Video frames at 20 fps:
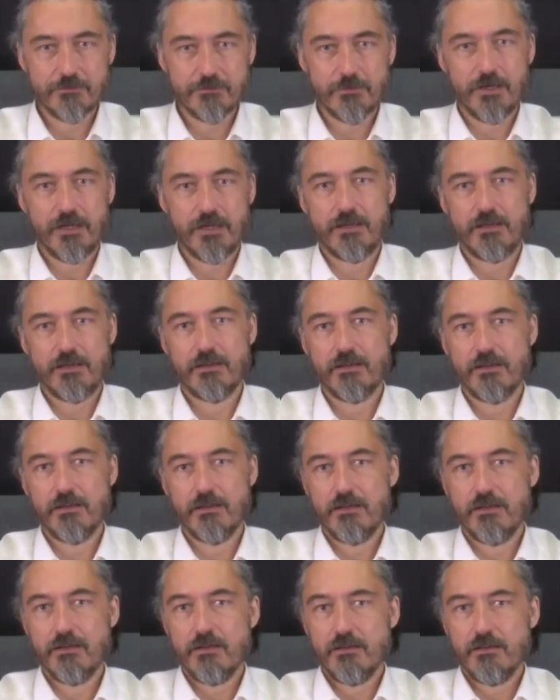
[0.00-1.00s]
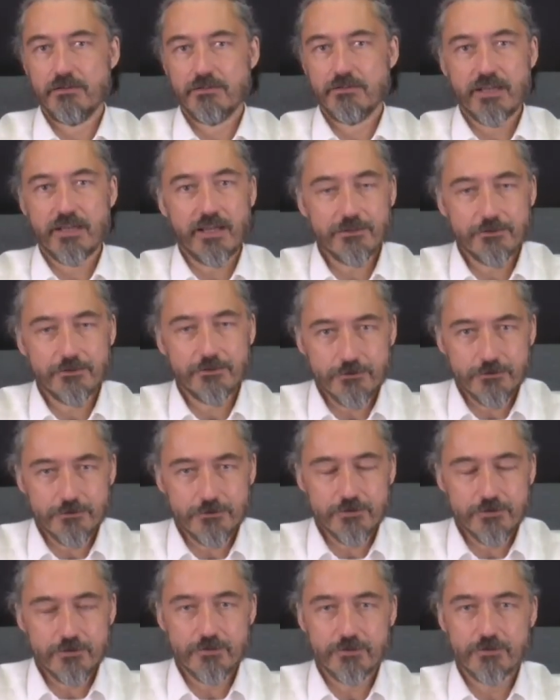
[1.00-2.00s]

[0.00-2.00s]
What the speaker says: my childhood,